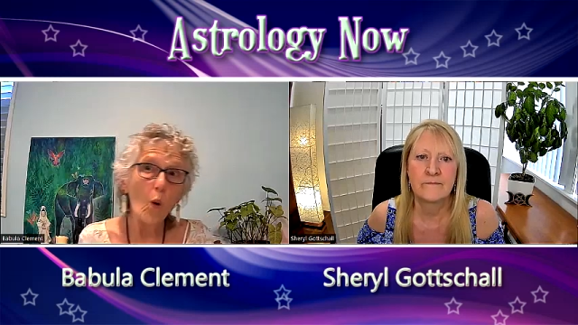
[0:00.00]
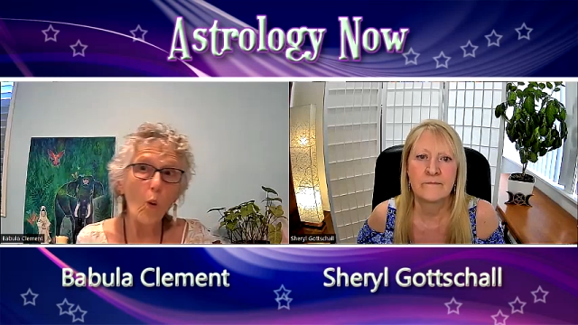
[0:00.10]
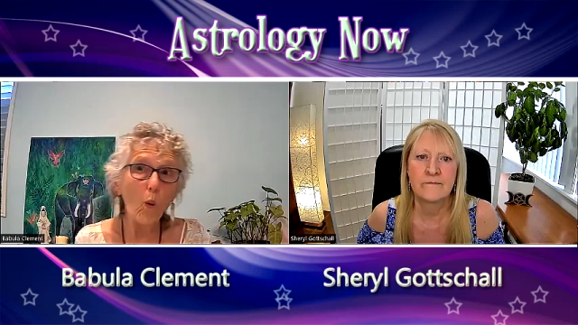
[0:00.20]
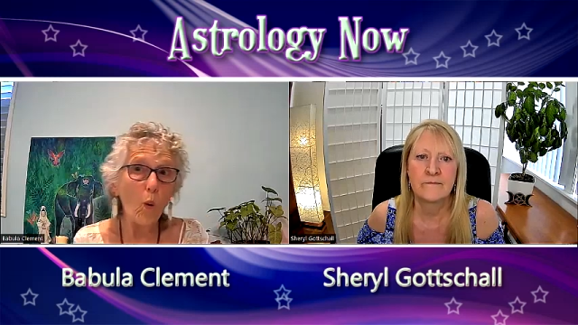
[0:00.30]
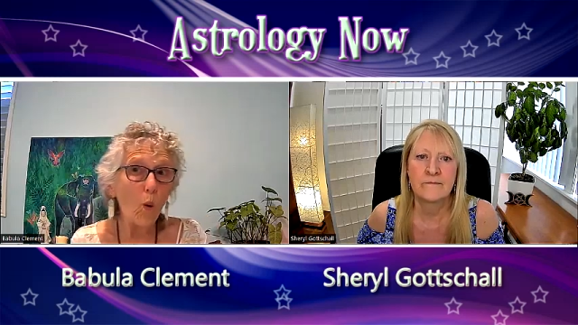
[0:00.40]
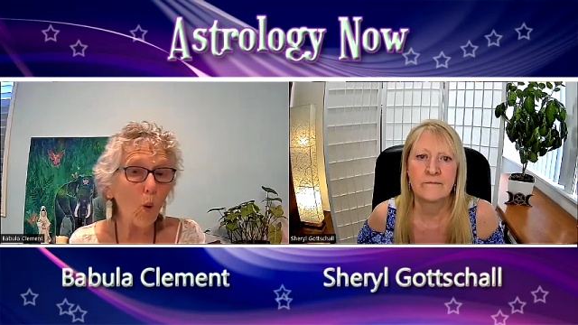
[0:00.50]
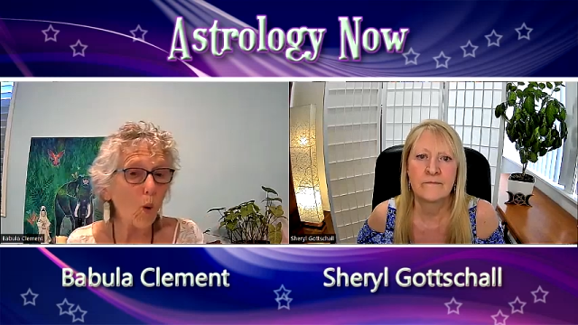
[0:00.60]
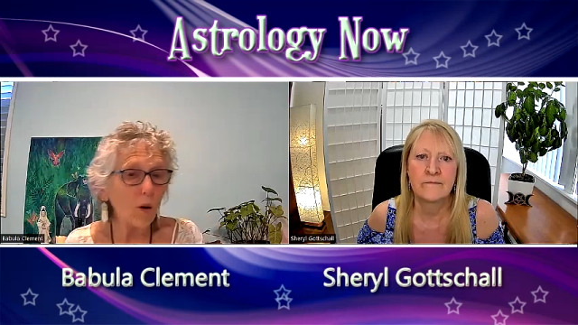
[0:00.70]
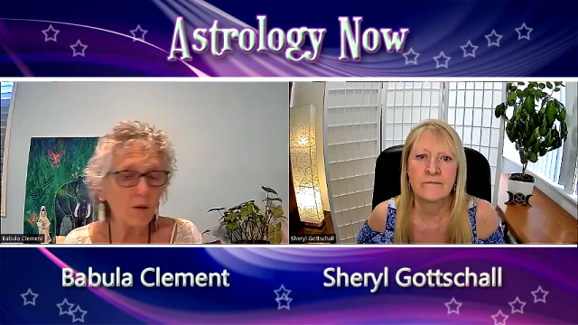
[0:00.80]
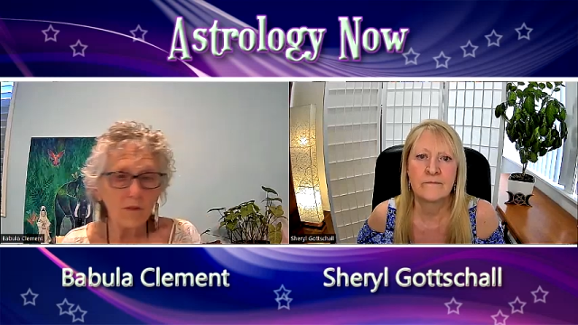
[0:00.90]

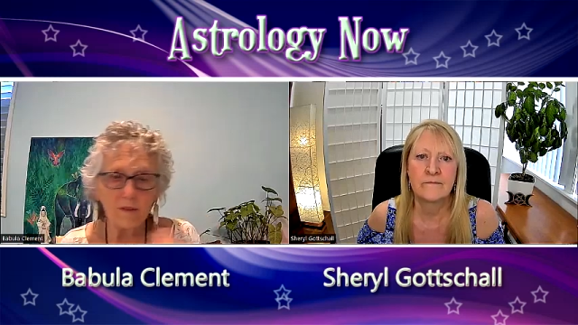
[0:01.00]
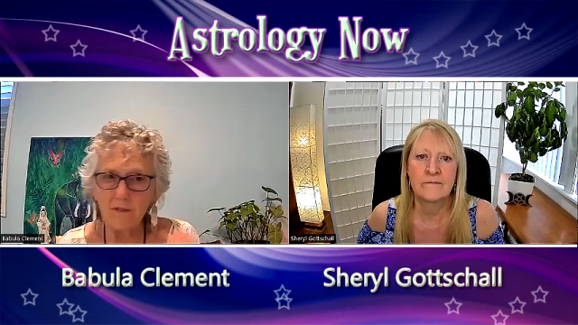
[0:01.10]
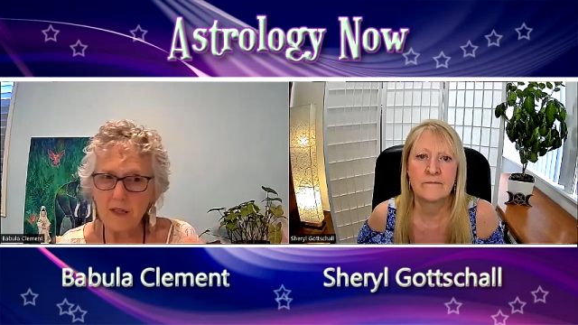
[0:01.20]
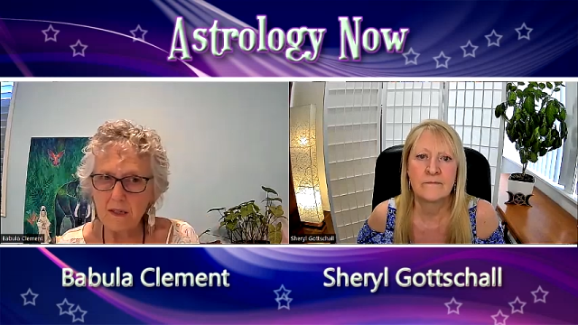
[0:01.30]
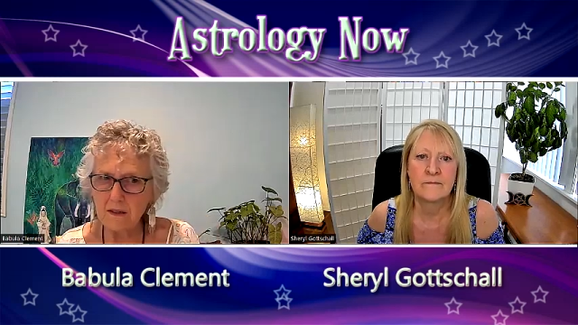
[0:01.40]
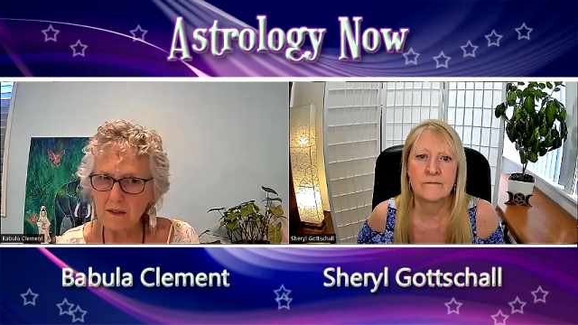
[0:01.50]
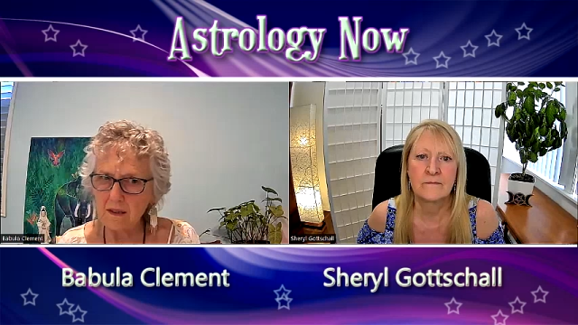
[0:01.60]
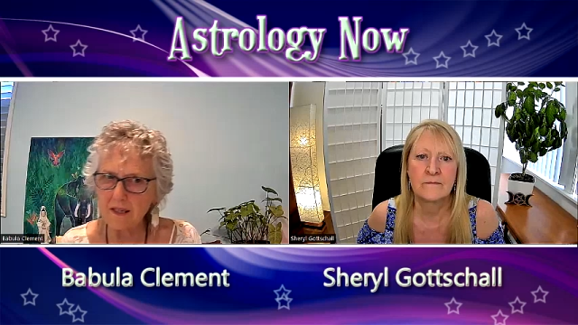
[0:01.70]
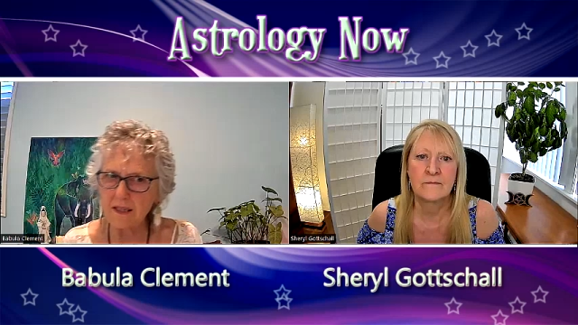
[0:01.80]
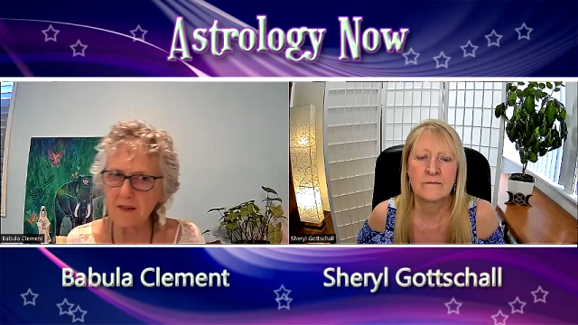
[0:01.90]
Speaker 1: or reveal
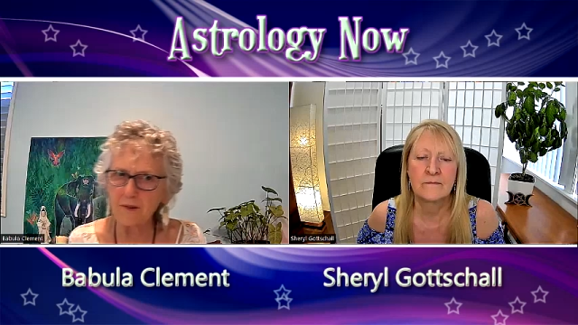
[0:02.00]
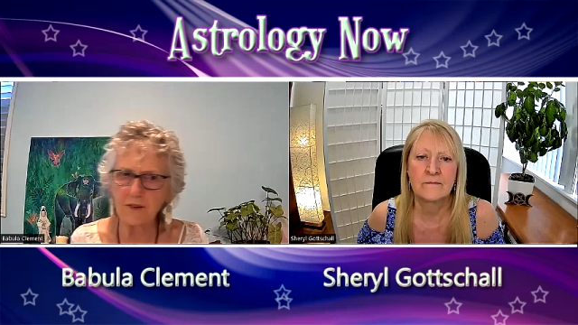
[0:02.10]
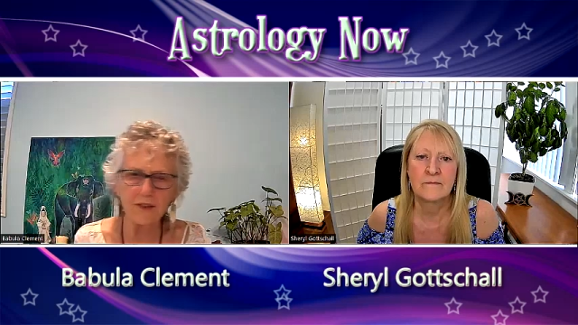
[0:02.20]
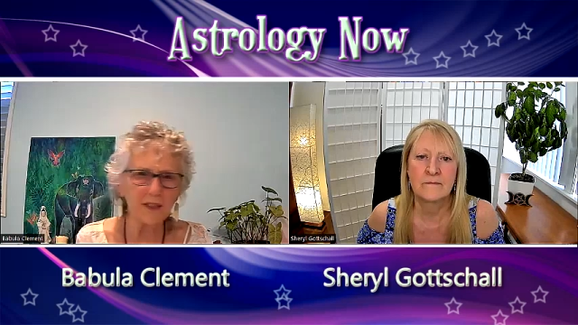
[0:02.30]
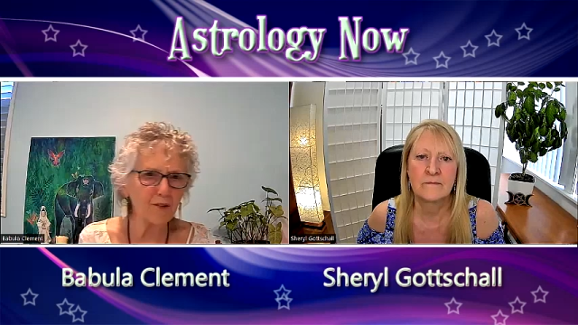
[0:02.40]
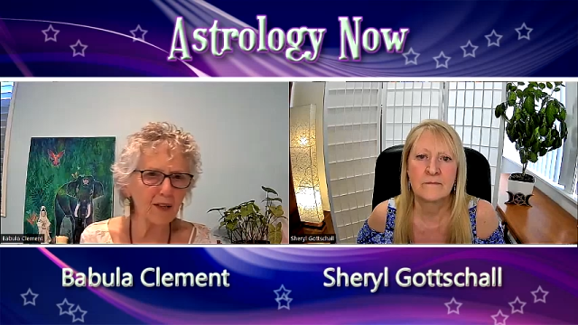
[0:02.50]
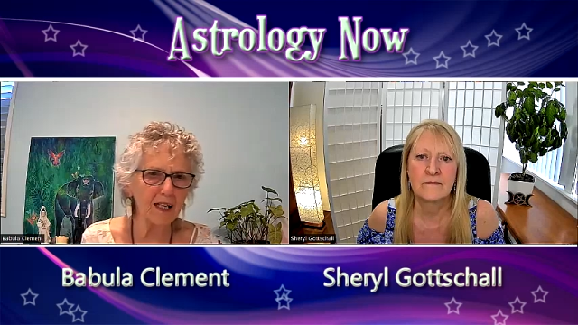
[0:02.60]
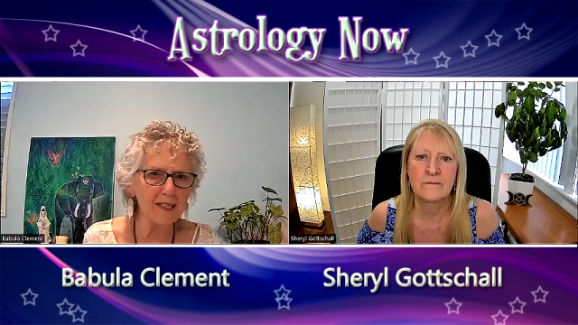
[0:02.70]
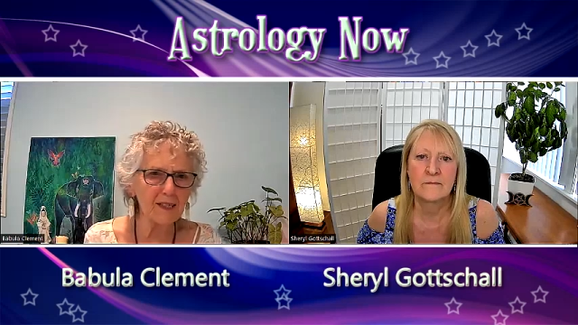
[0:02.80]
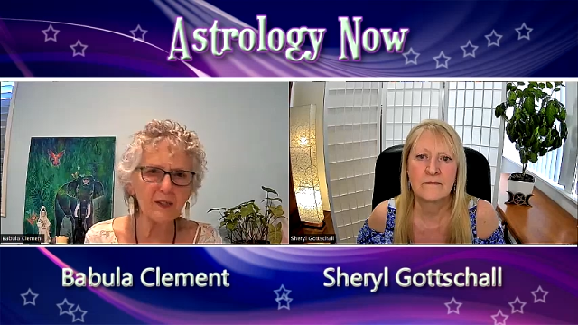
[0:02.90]
secrets in a
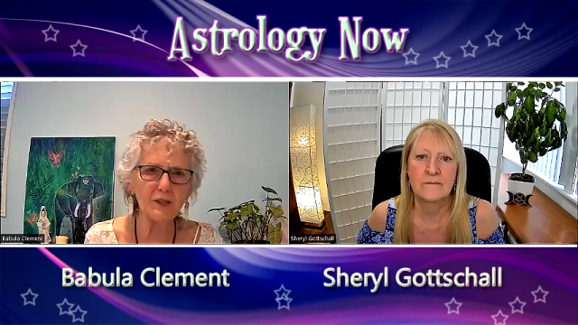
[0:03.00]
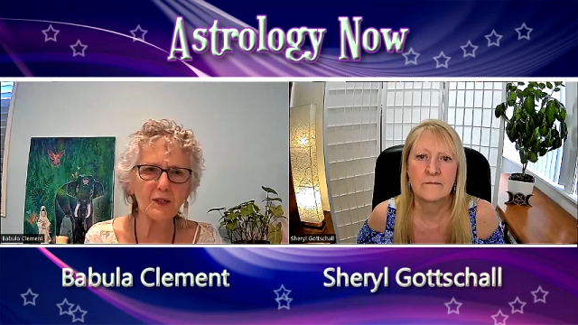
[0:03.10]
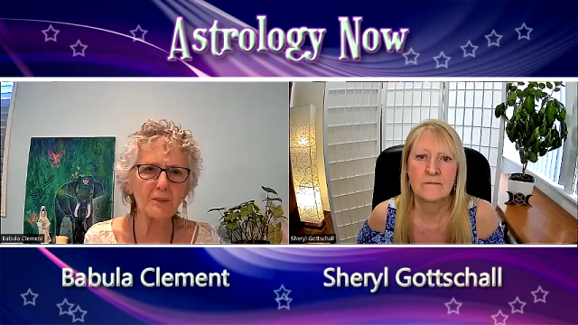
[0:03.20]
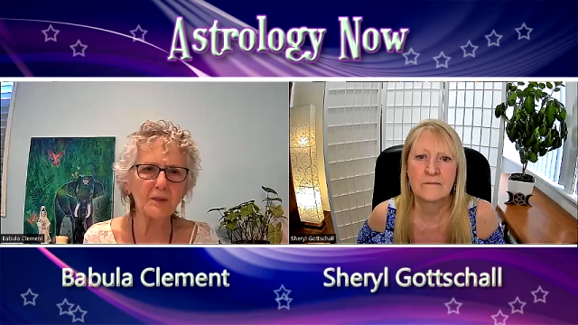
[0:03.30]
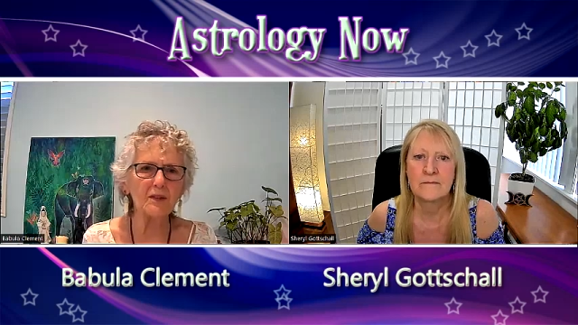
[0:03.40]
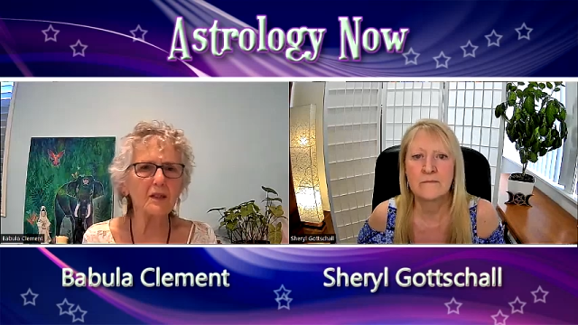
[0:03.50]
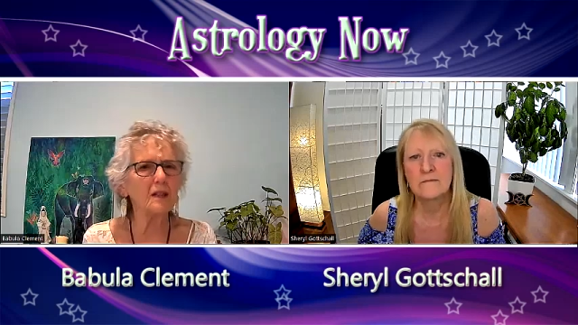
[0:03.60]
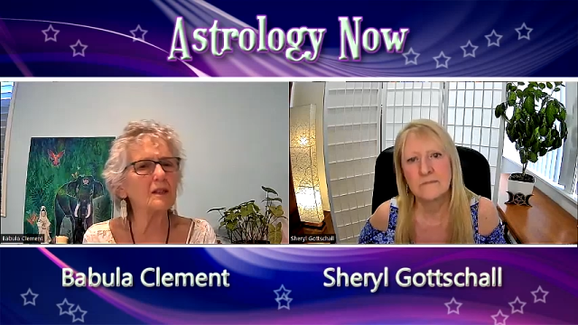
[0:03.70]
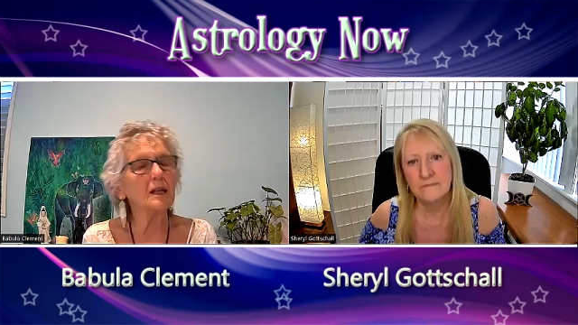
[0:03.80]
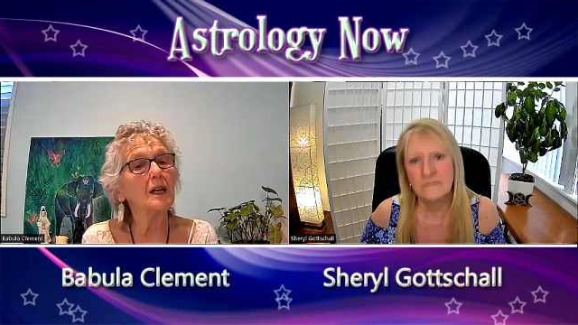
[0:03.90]
relationship. Because,